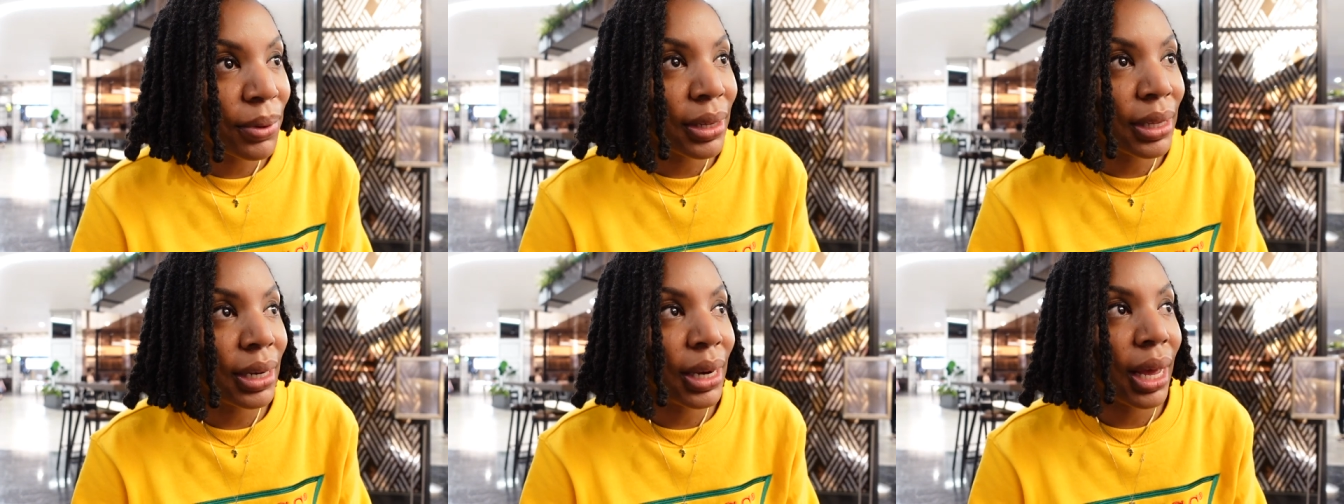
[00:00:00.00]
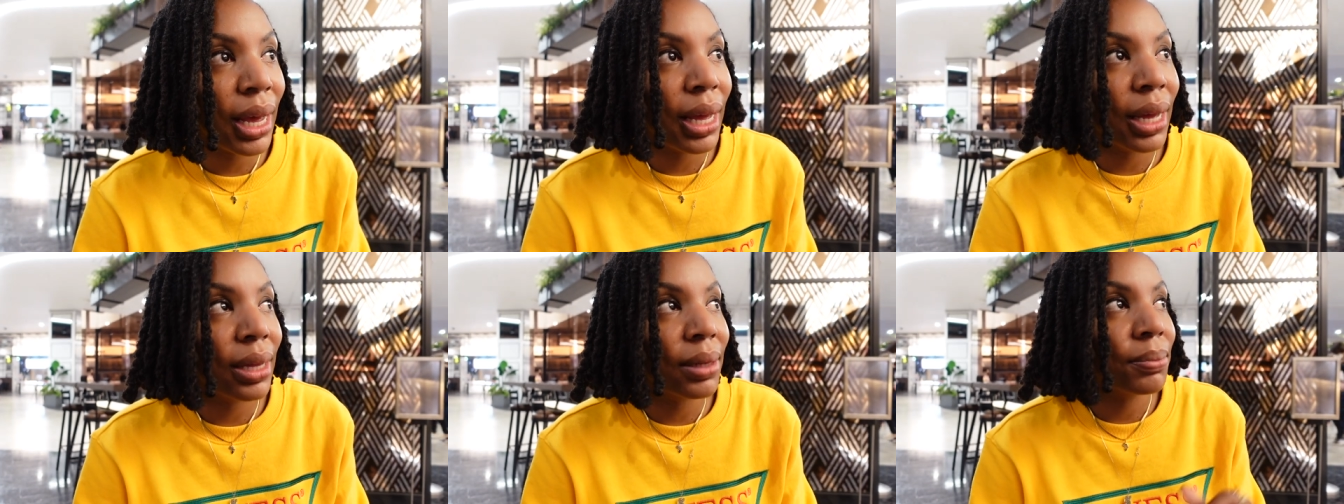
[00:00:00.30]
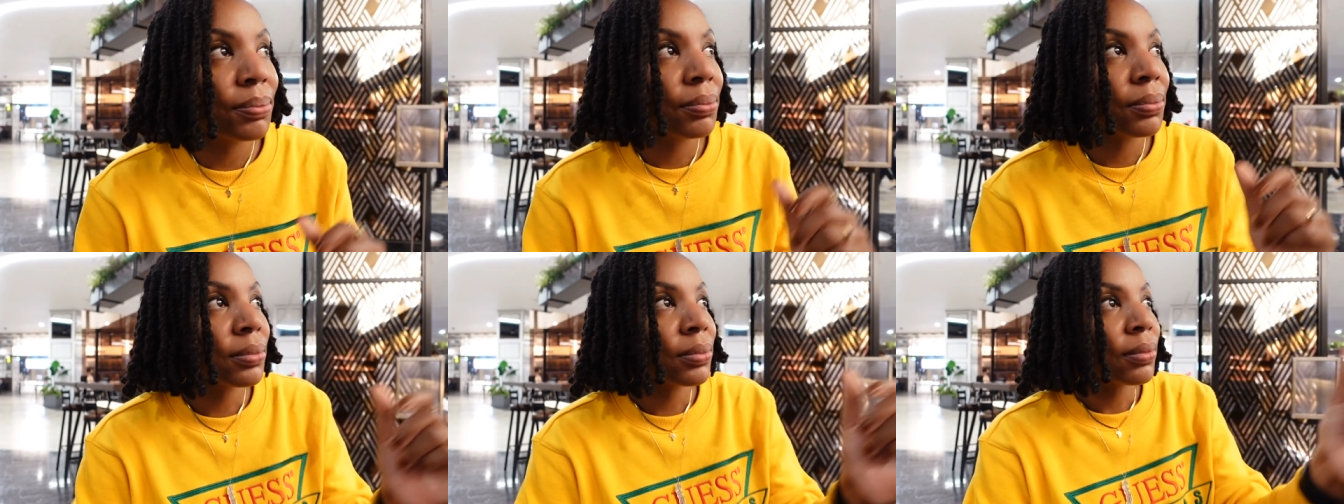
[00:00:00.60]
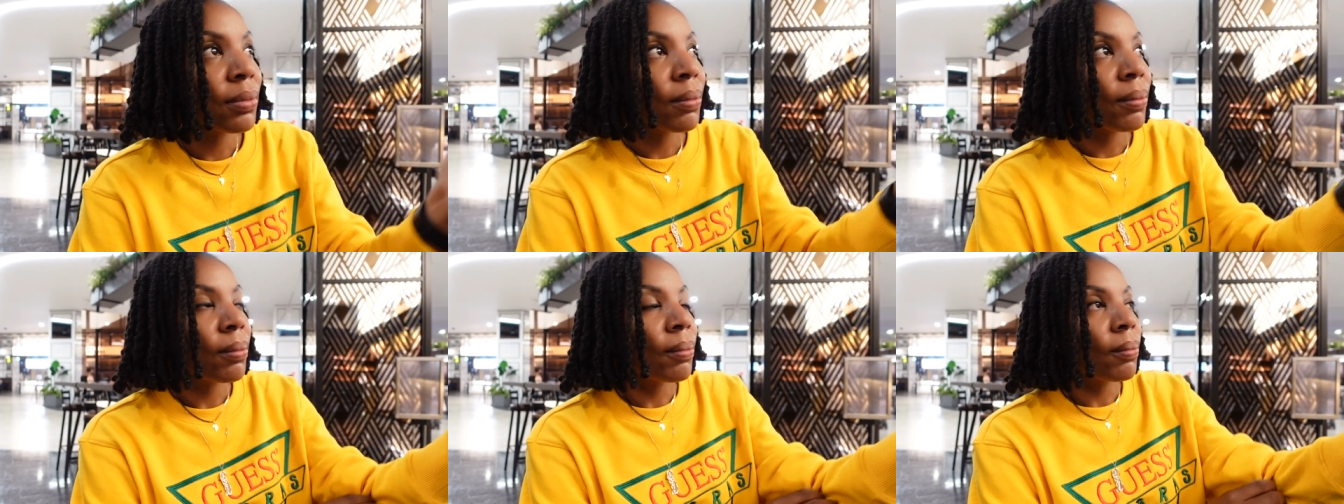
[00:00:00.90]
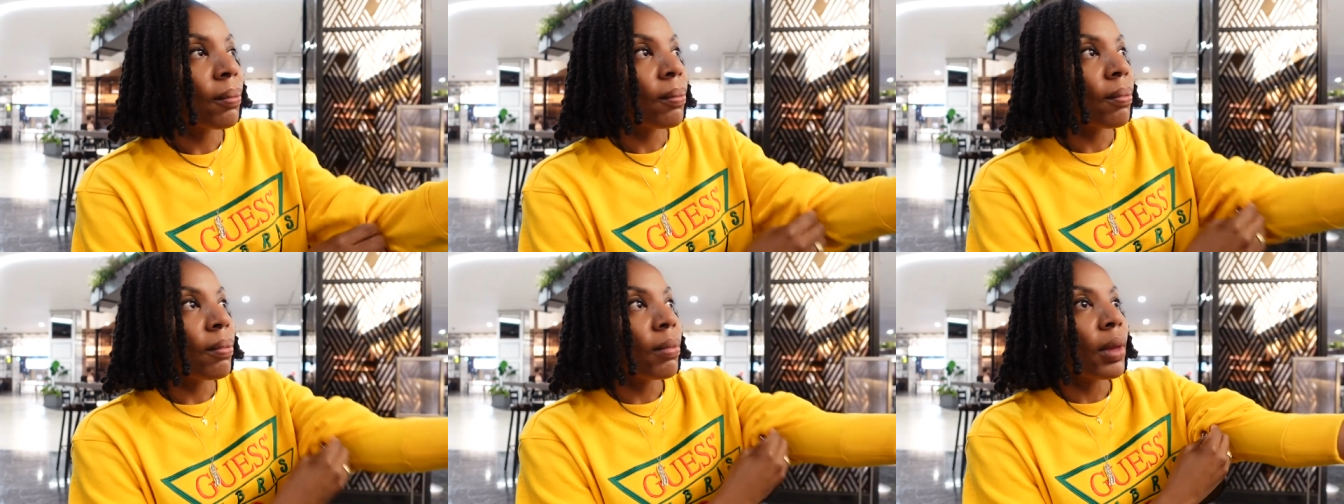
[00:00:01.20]
really not.
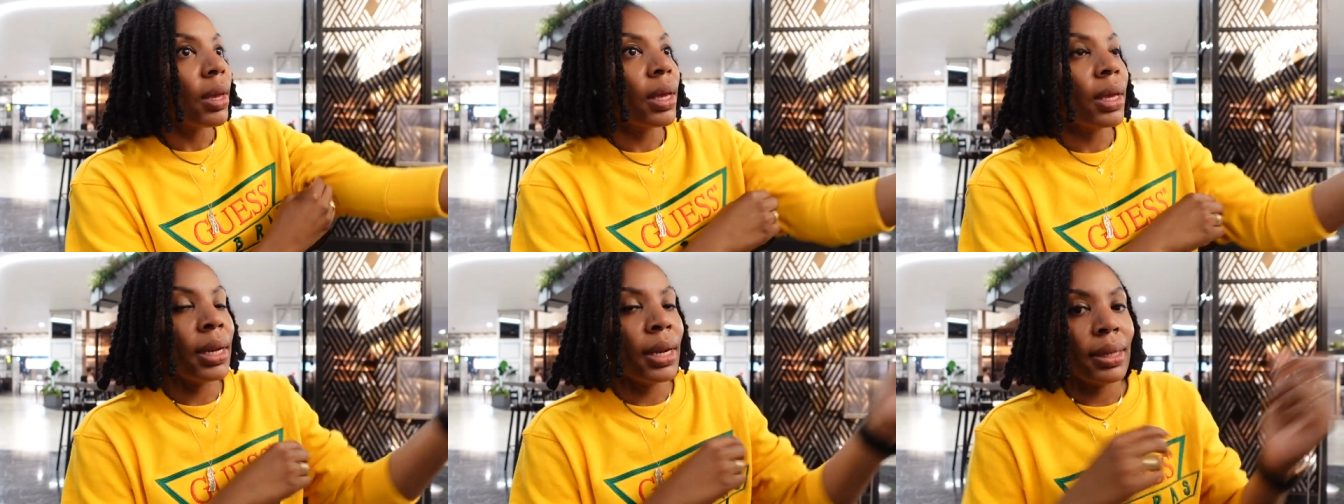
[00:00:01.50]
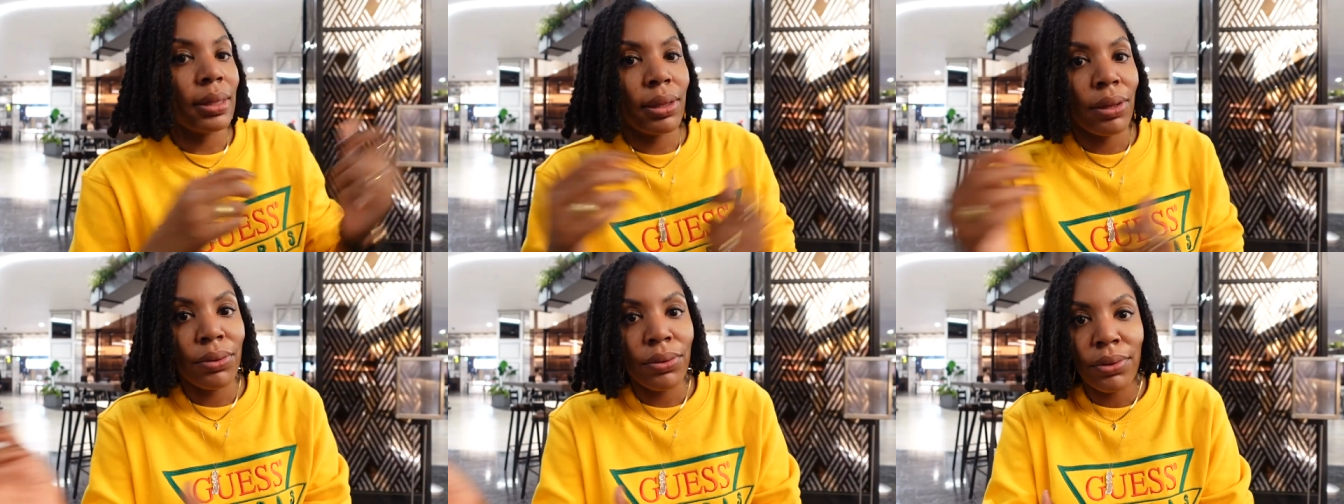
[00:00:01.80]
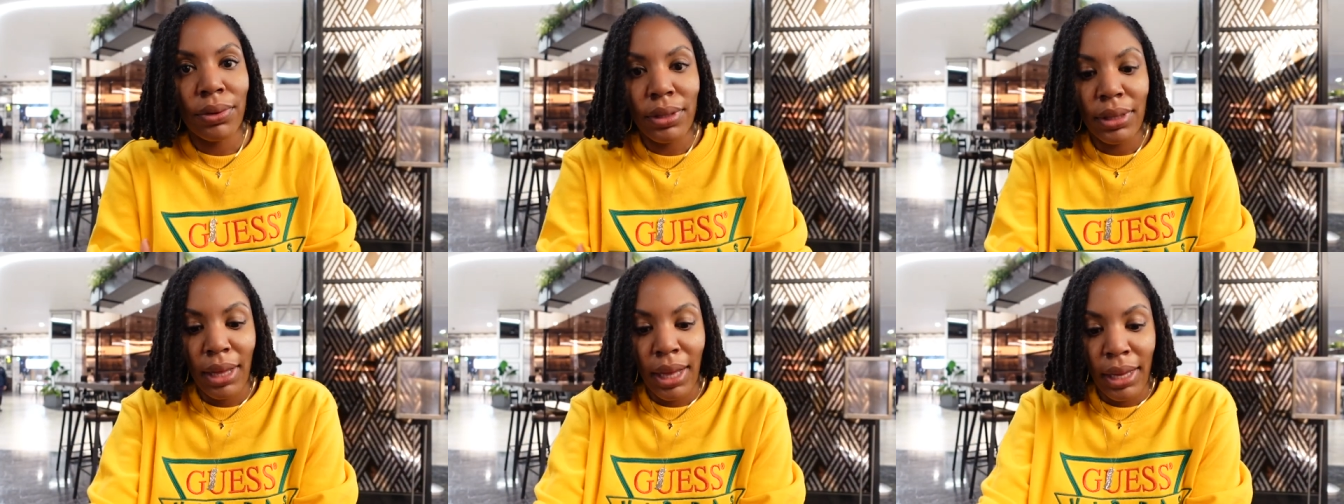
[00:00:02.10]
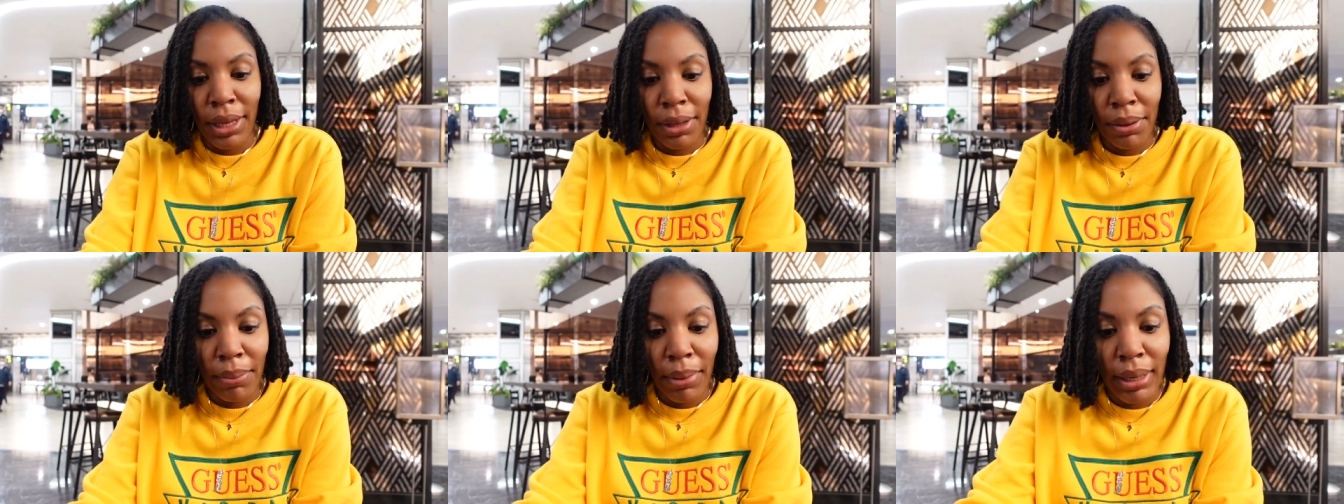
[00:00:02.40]
And as hungry as I am,